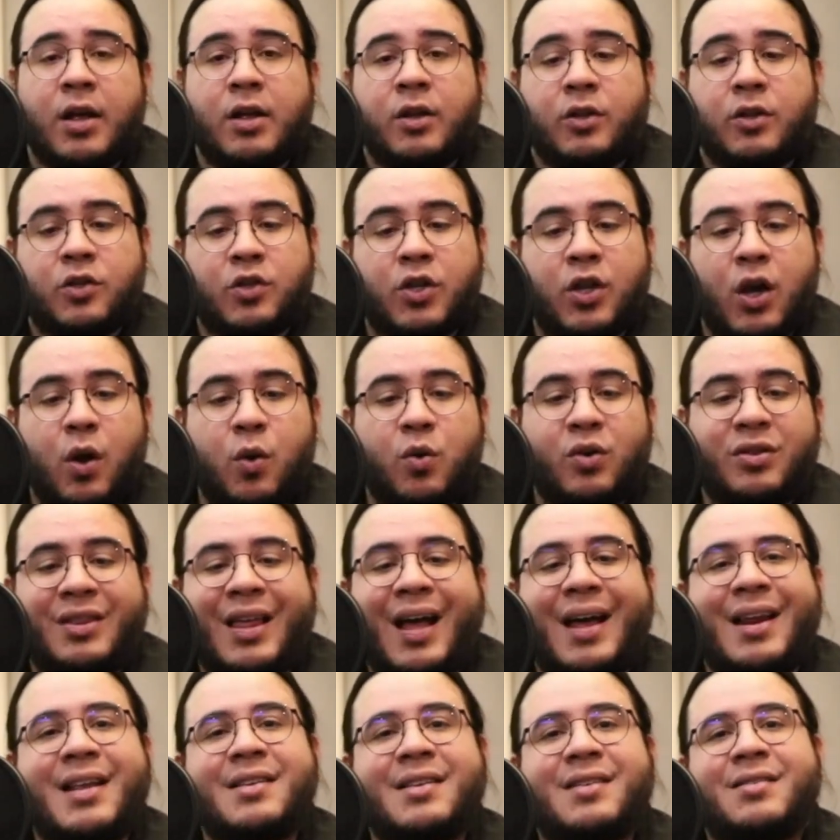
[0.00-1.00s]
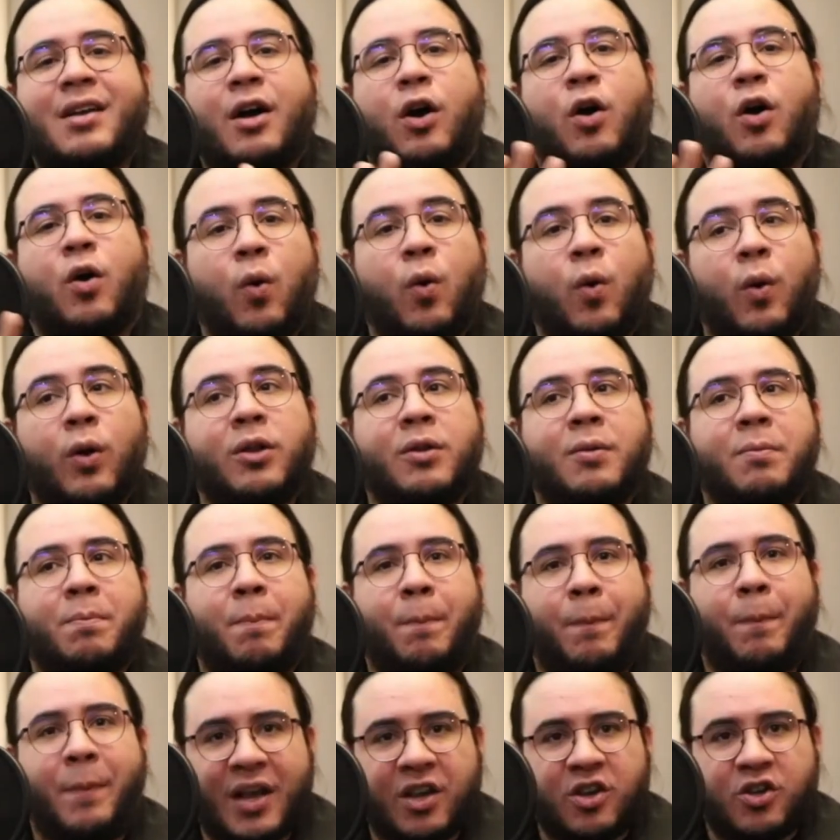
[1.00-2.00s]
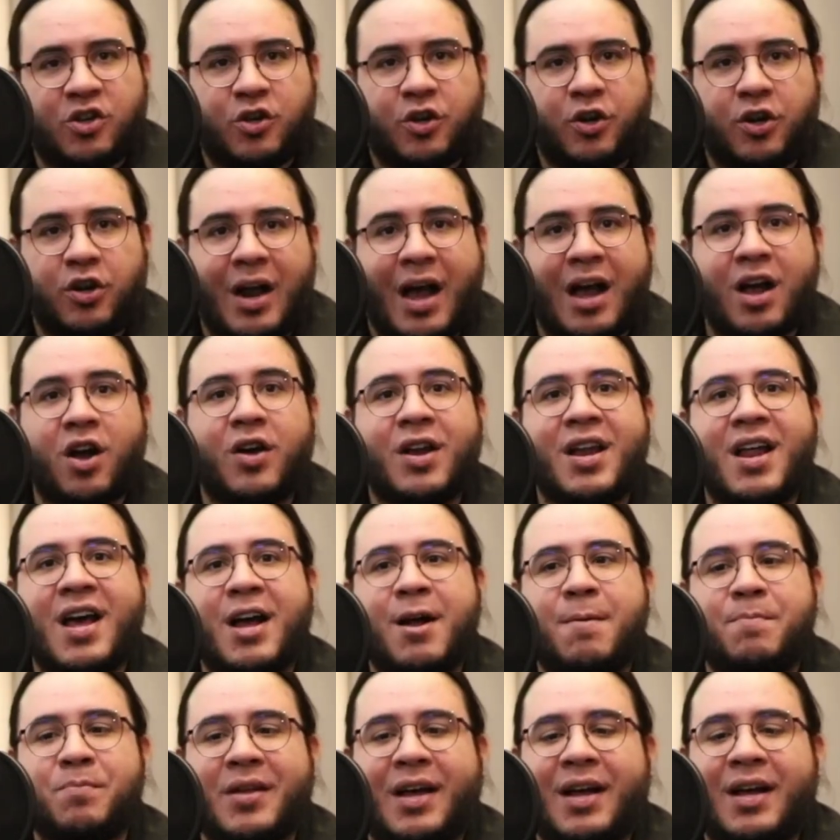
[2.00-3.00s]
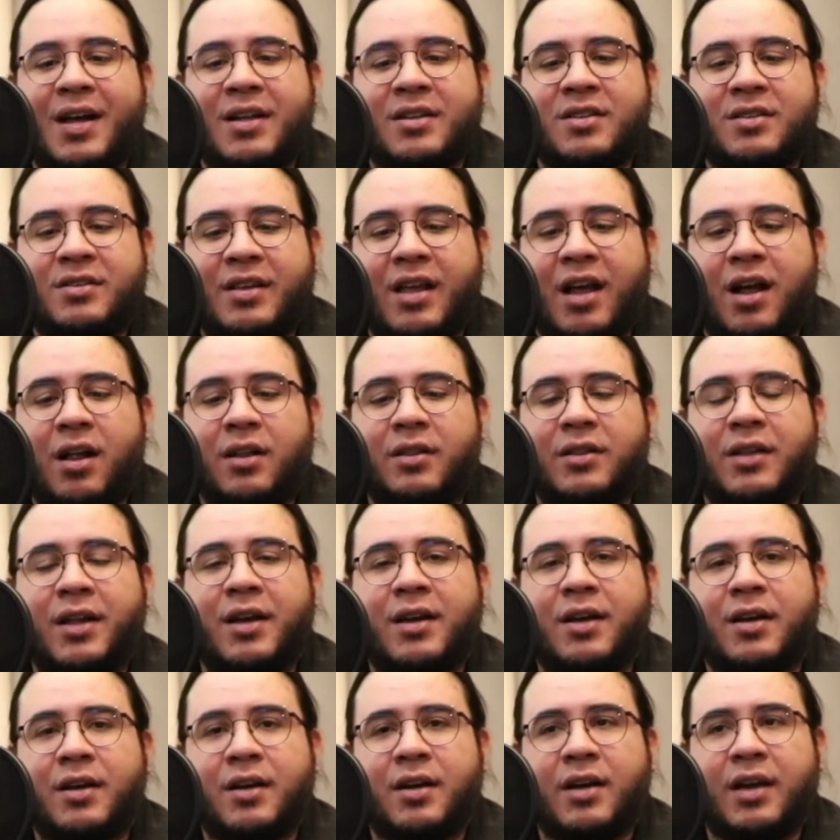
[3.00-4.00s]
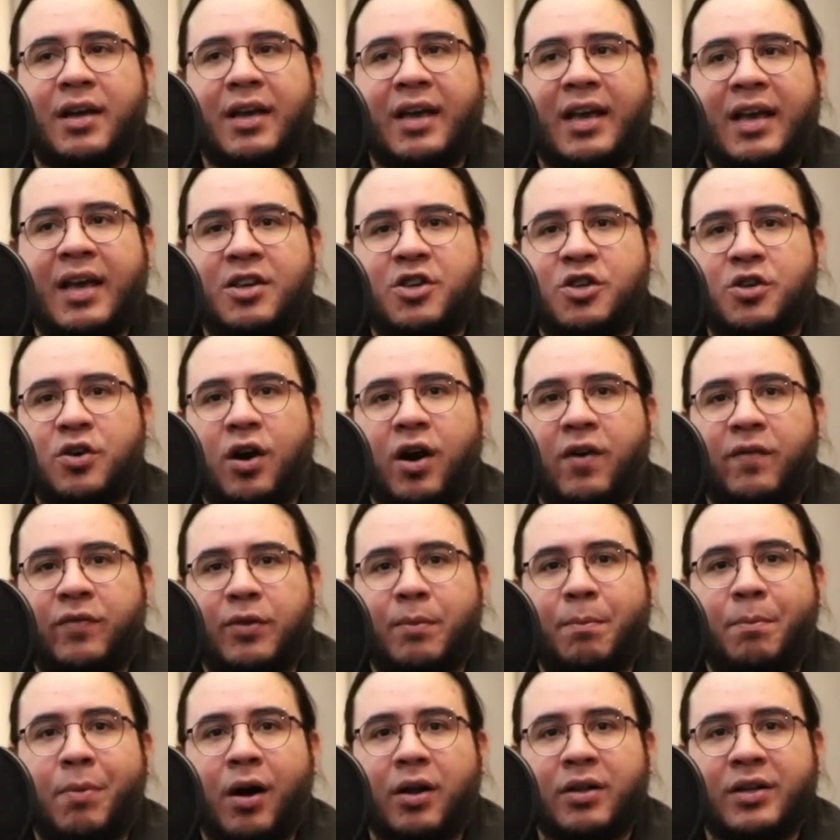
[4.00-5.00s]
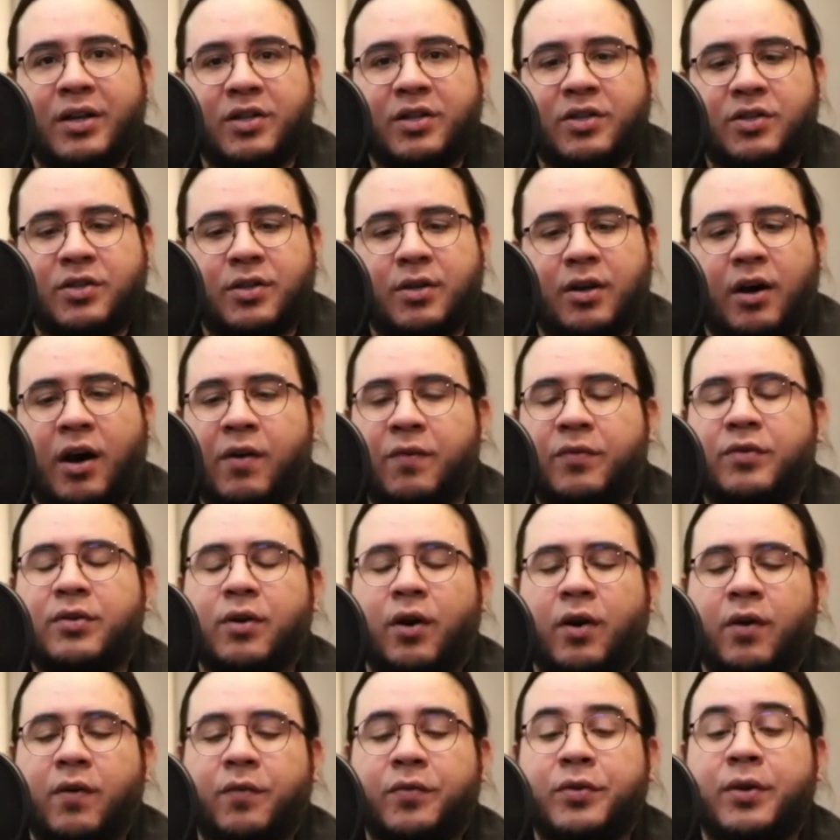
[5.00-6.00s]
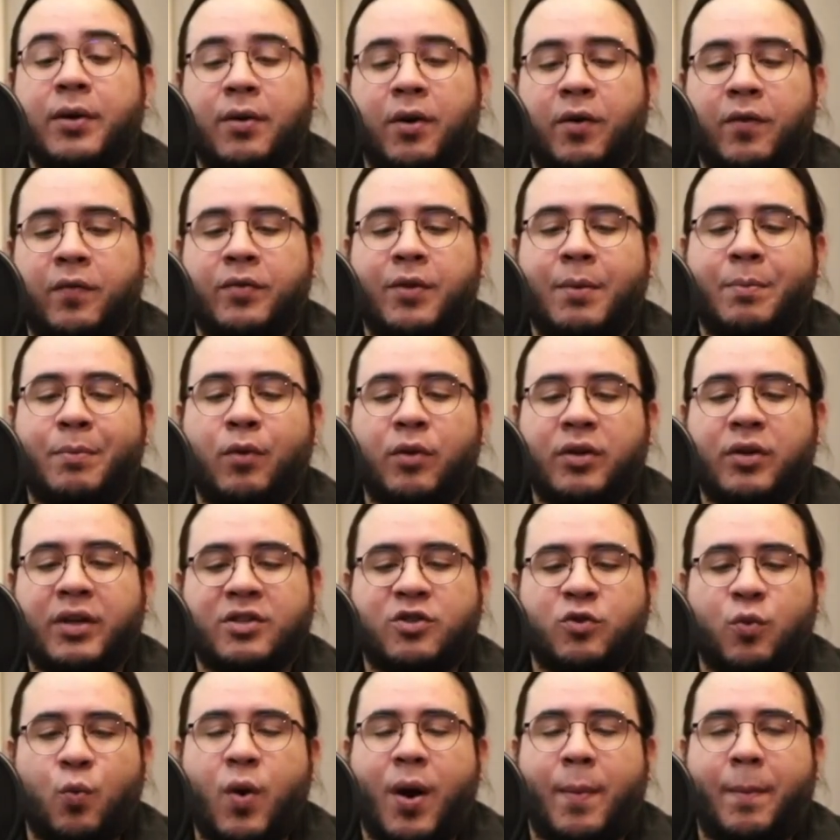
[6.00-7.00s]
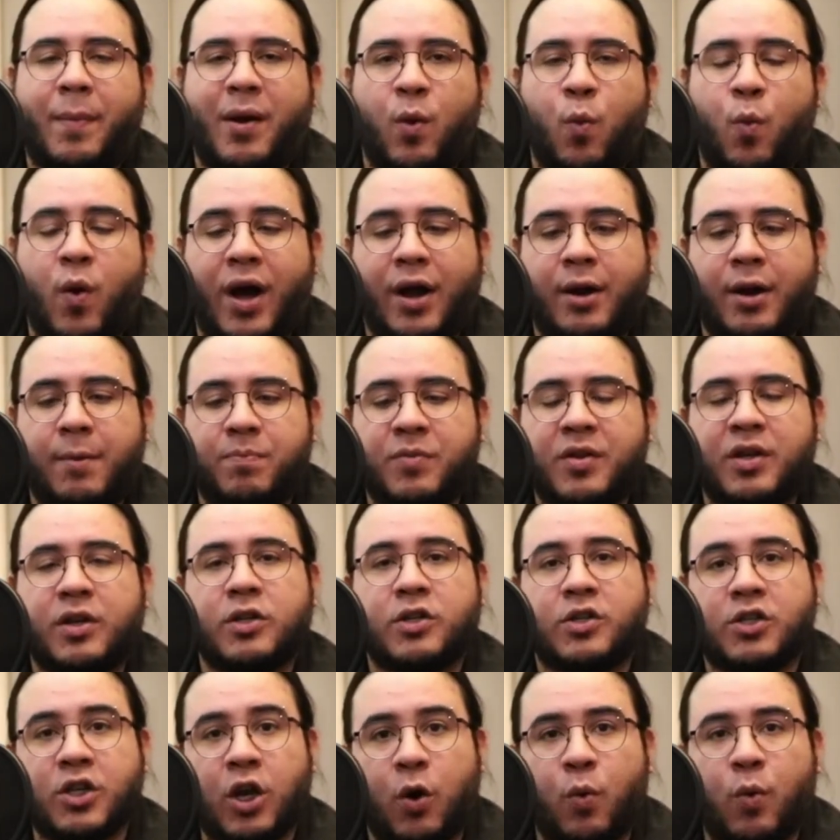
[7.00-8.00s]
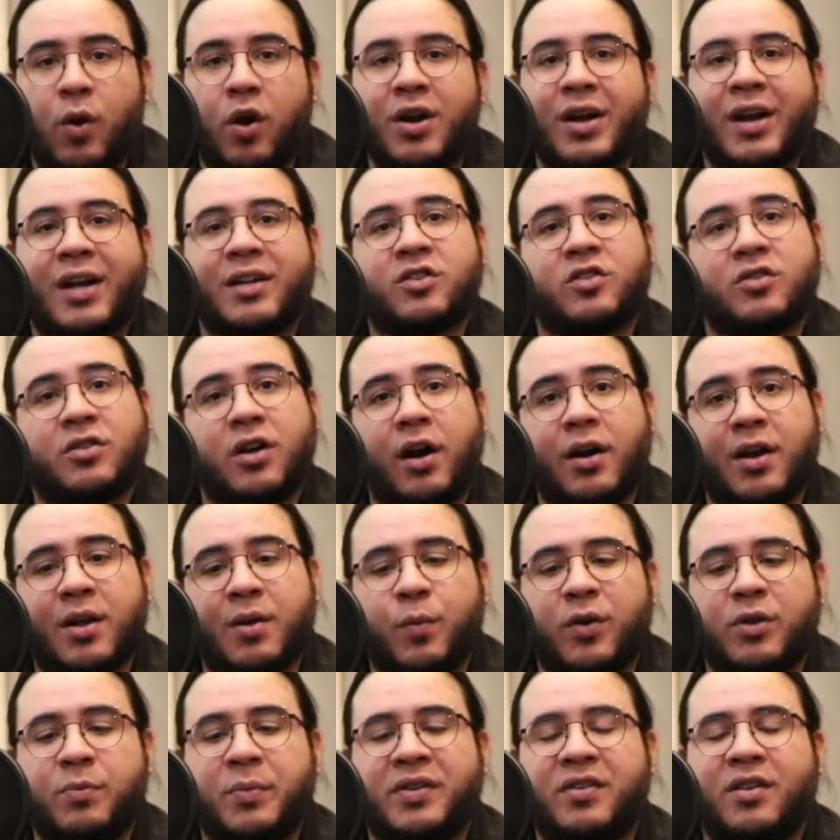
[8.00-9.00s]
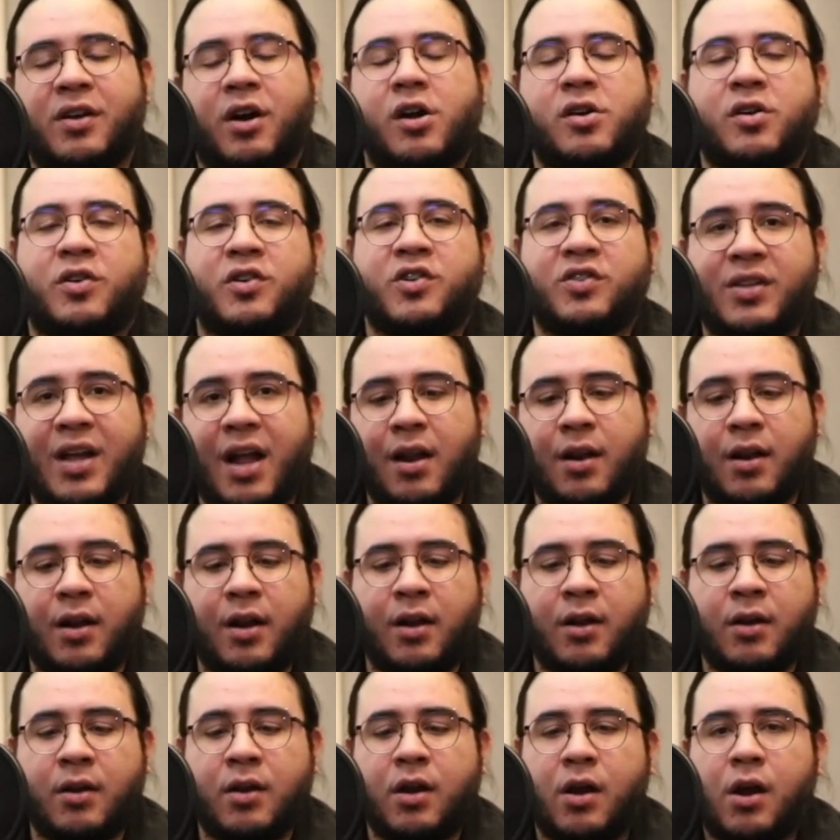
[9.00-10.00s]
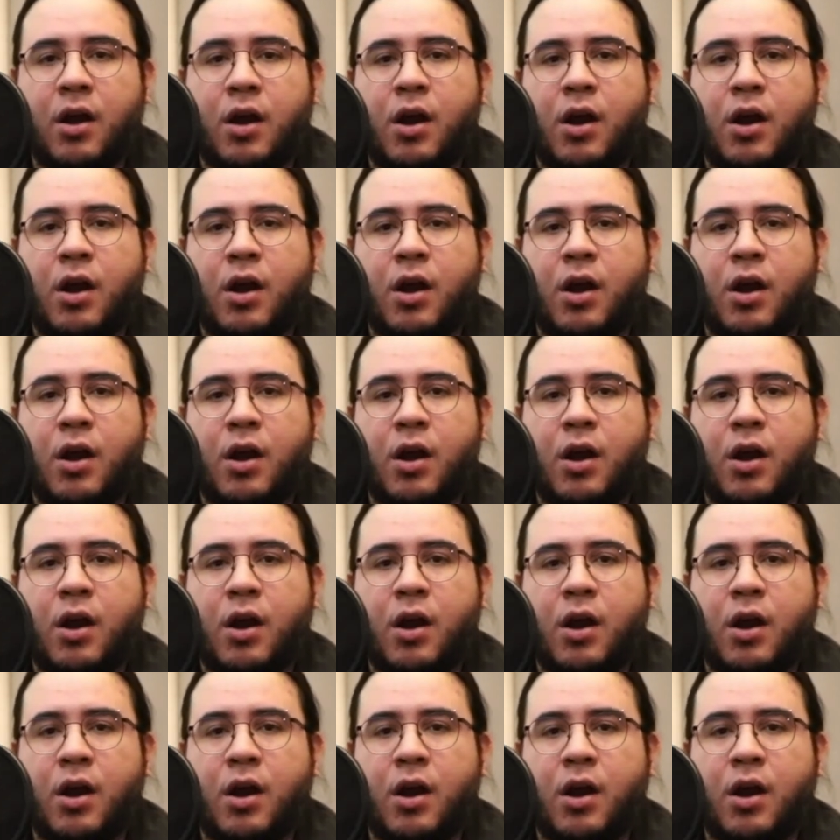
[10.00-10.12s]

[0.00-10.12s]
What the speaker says: So that is the whole picture. I'm gonna tell each of the bullets of the bullets one by one. So we're gonna get started with business understanding.